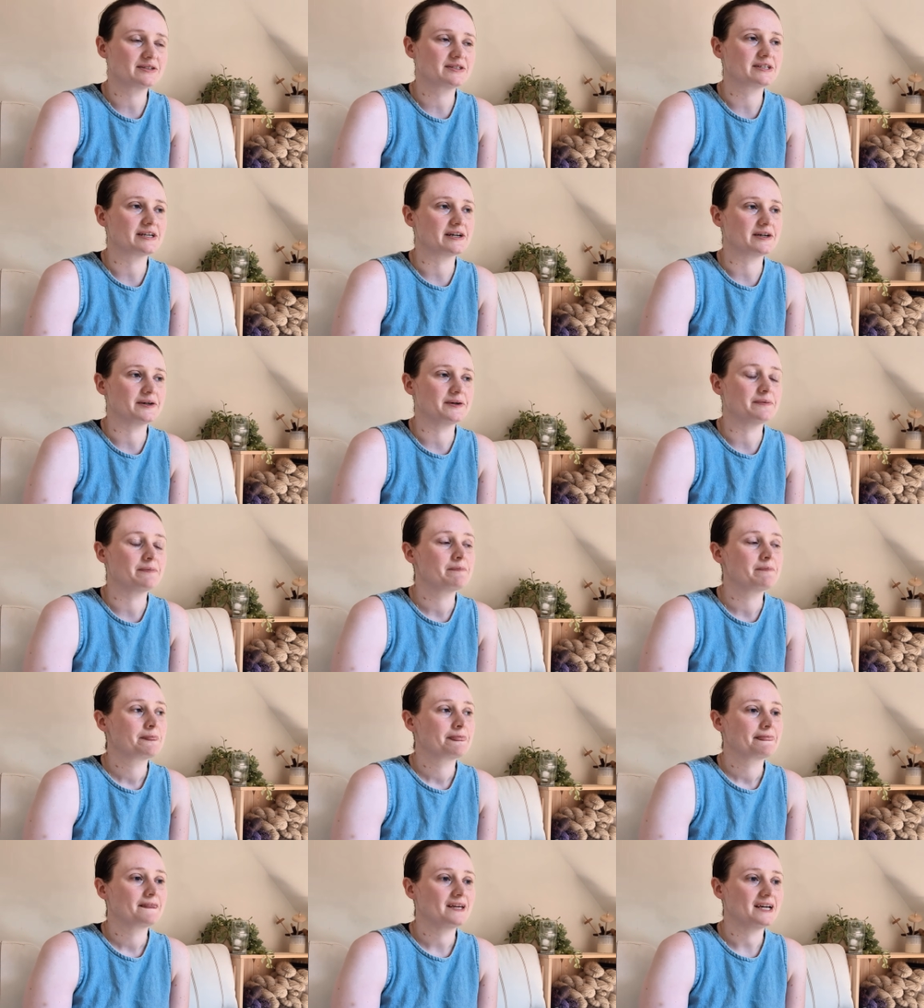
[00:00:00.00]
So
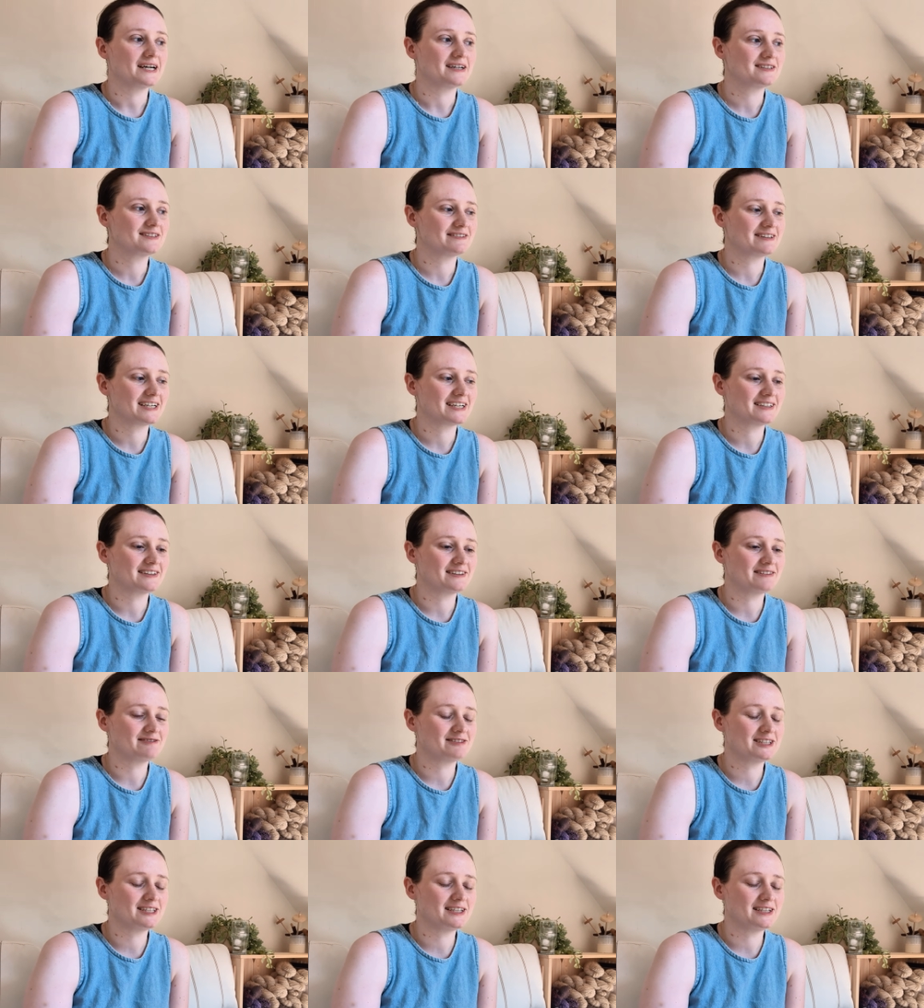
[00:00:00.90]
yeah, so I had a
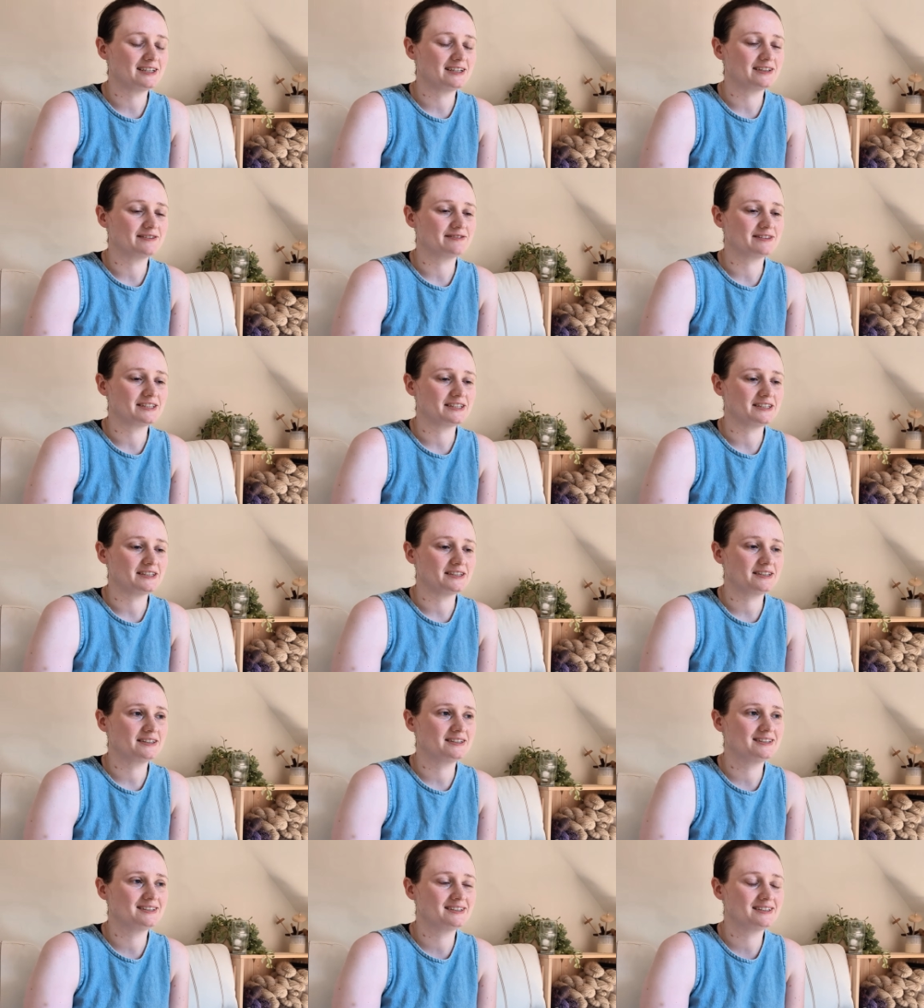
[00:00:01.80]
really
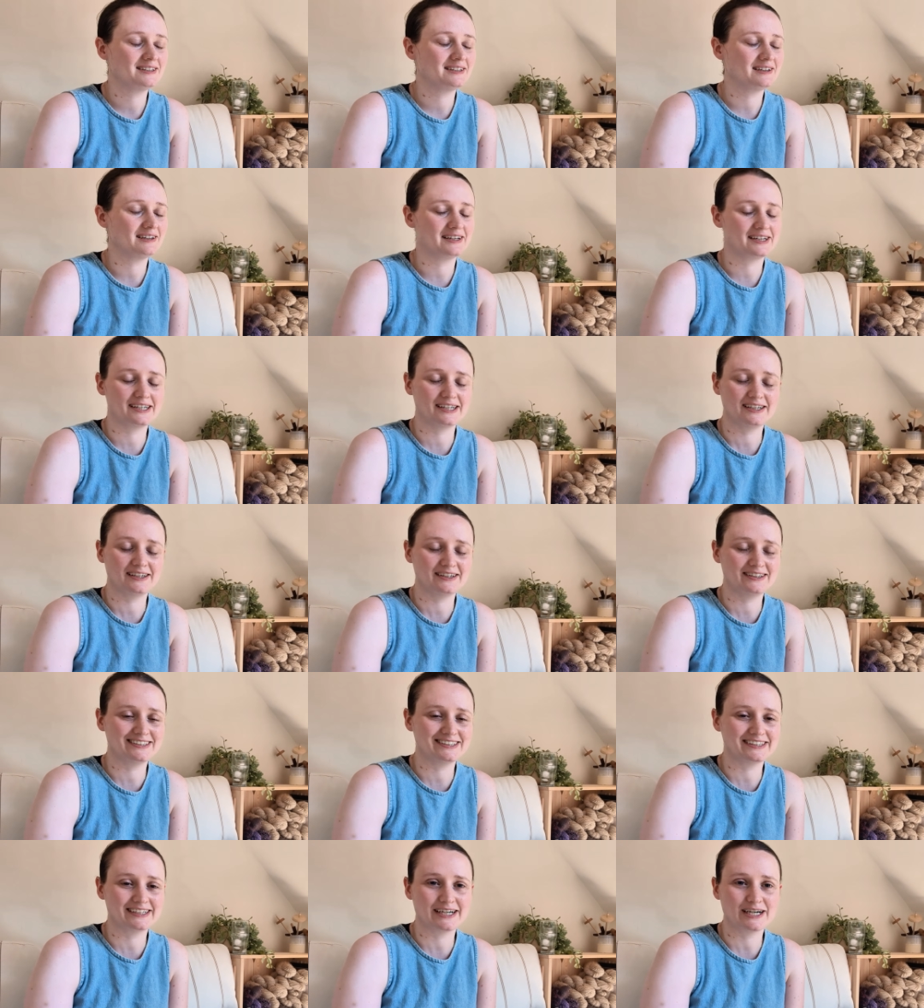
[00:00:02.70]
lovely lie-in. I
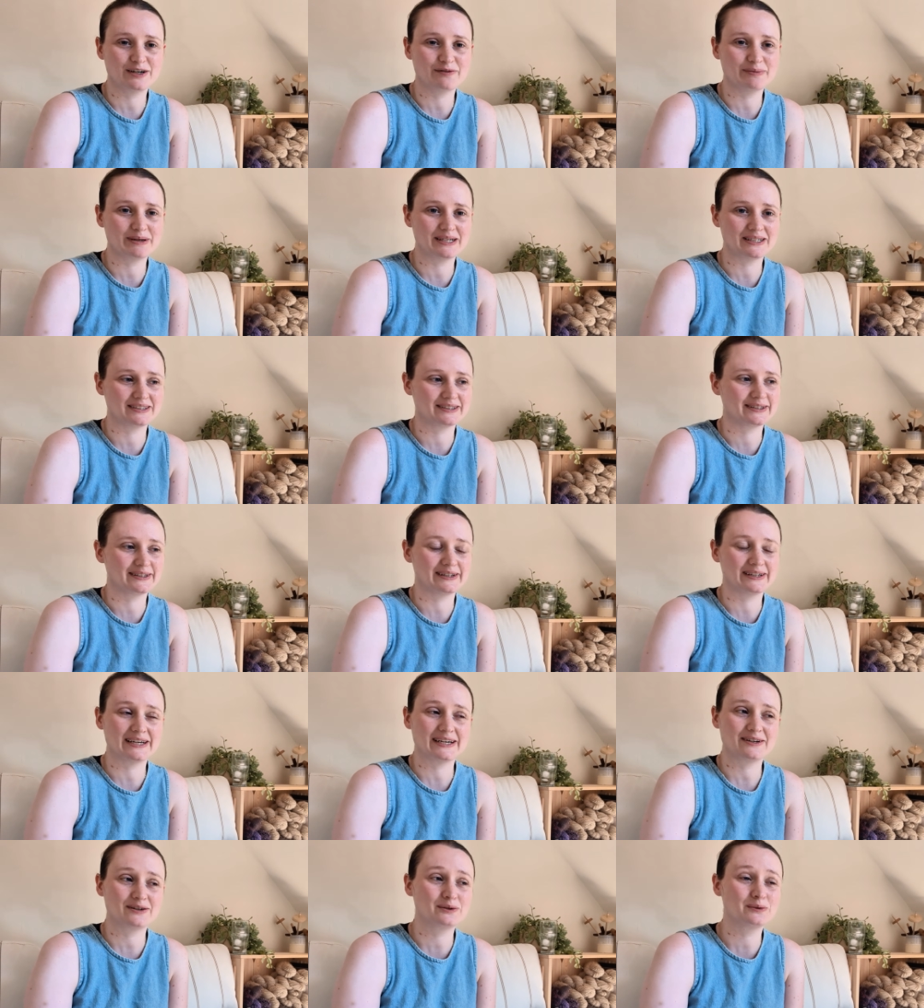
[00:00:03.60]
didn't get out of bed until
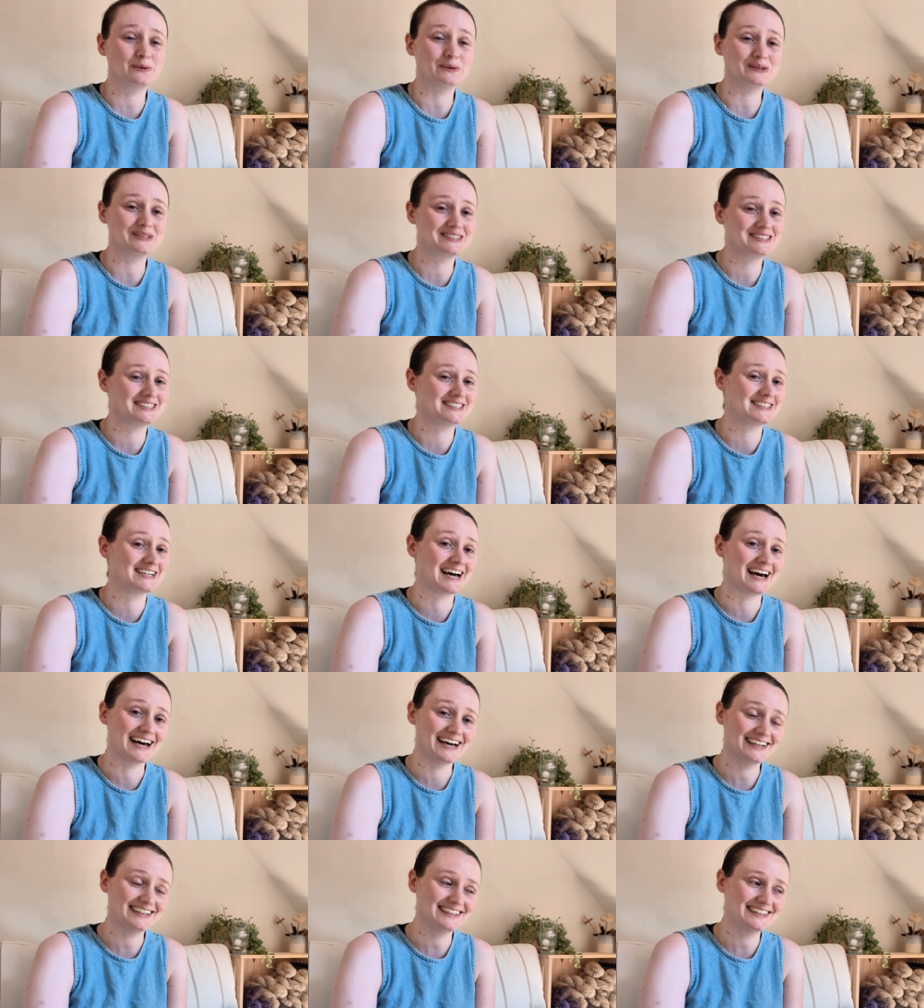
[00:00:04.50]
like
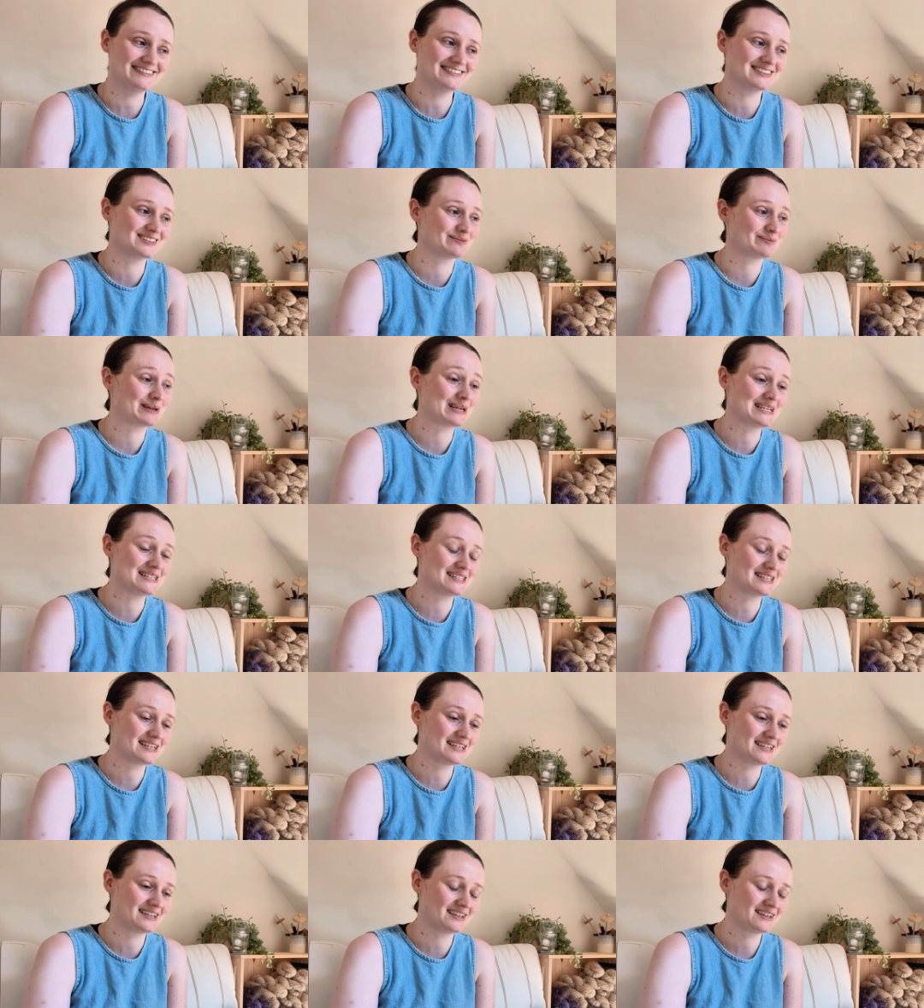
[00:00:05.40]
9:45. It was
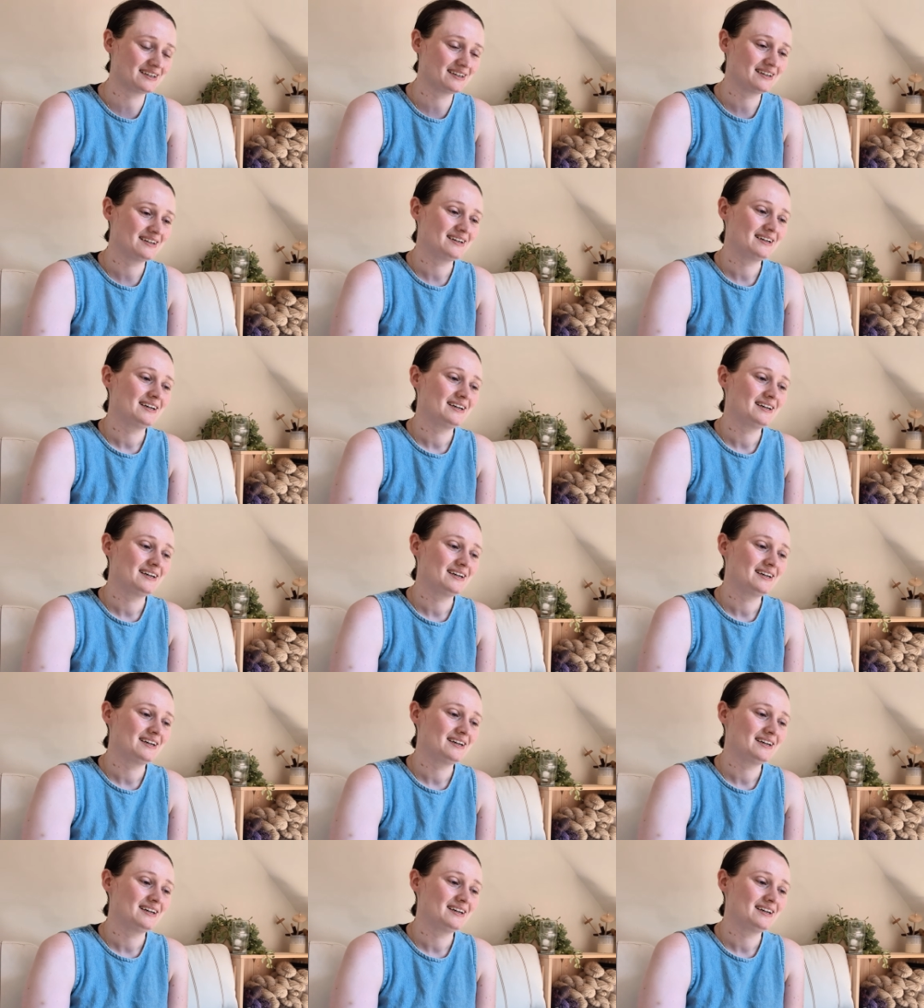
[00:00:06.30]
amazing.